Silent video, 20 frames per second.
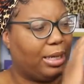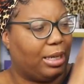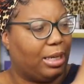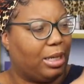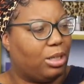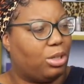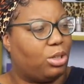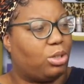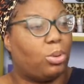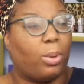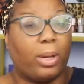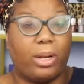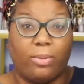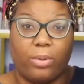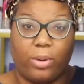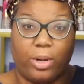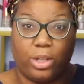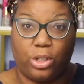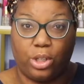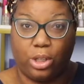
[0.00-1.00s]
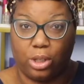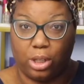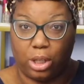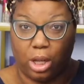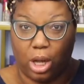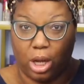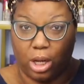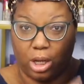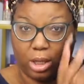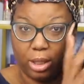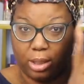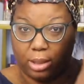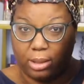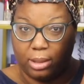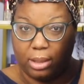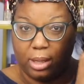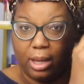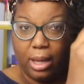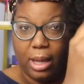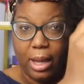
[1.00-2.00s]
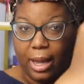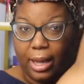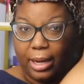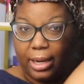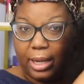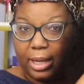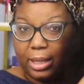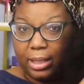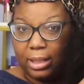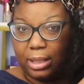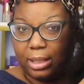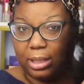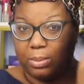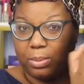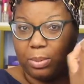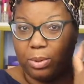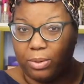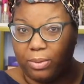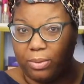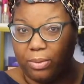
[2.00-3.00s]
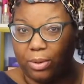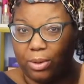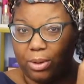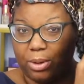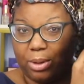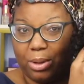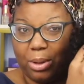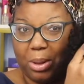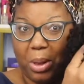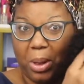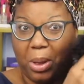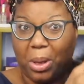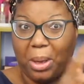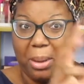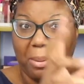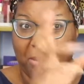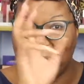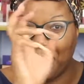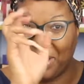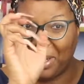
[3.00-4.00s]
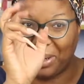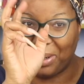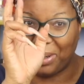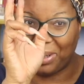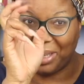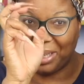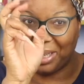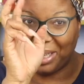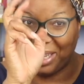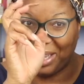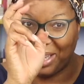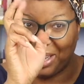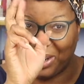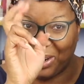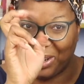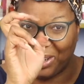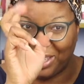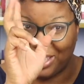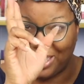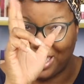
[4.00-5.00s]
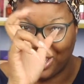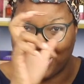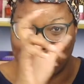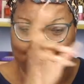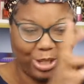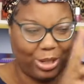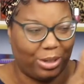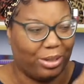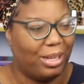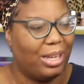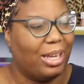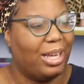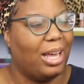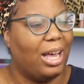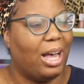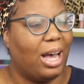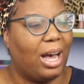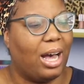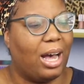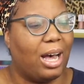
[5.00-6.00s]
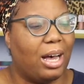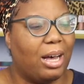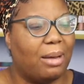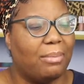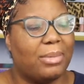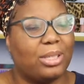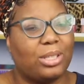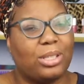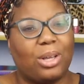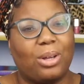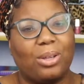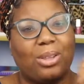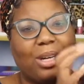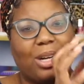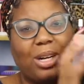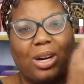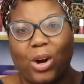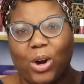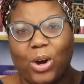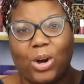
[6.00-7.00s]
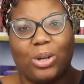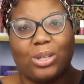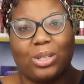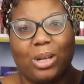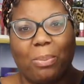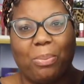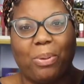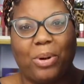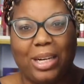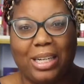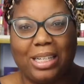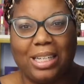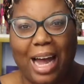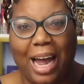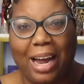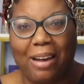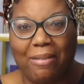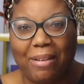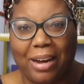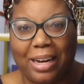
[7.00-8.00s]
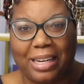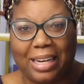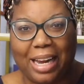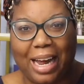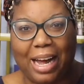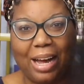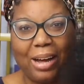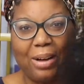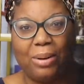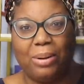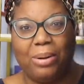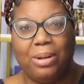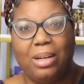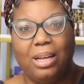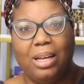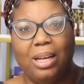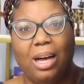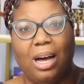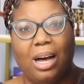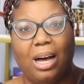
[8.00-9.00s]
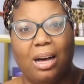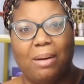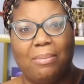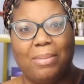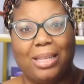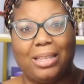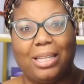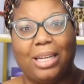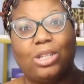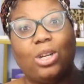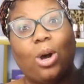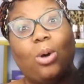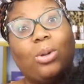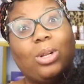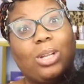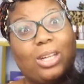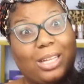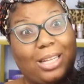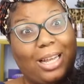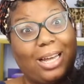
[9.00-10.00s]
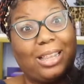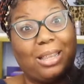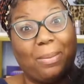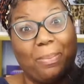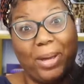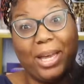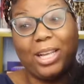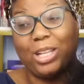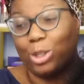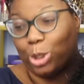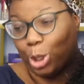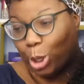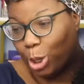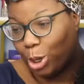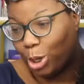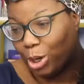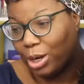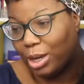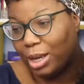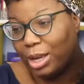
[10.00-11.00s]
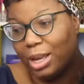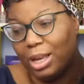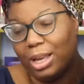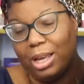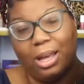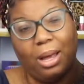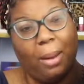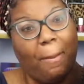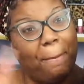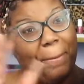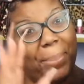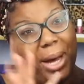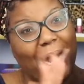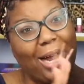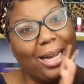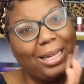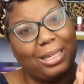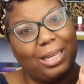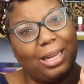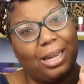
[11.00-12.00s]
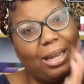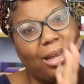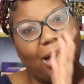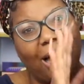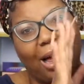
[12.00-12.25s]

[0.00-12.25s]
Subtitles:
is 24 inches long and is this beautiful Mongolian Kinky Curly texture. So the curls are pretty tight right now, and they don't look like the picture, but